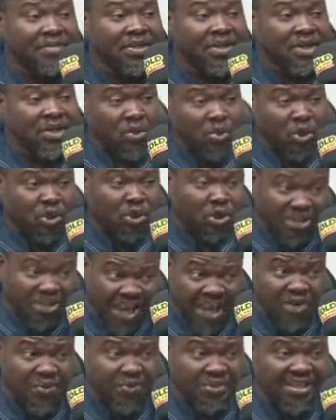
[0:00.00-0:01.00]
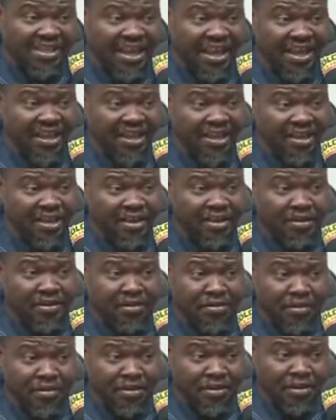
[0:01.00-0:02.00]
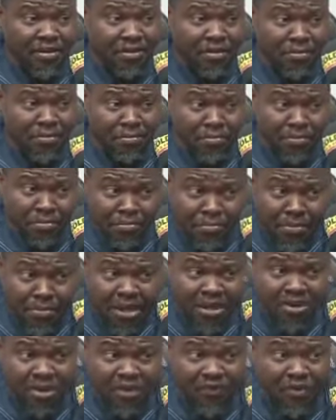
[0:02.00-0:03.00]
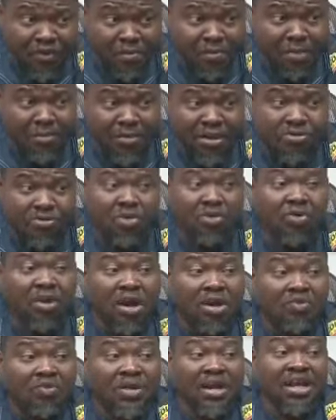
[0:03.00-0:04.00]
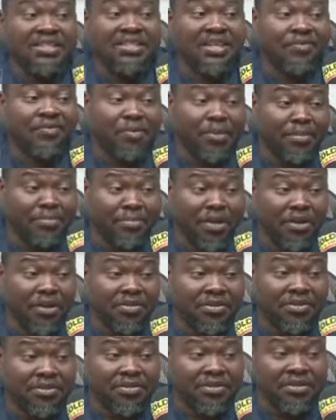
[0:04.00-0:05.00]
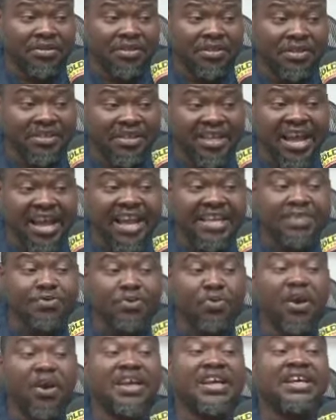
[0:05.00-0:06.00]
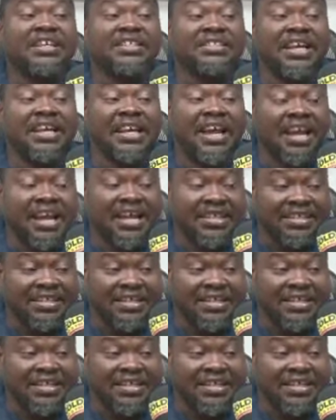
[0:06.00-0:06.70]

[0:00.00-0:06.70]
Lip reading: So I should tell you, say, many of your members don't know how to cast a ballot. Say, yeah, it's because your internal election.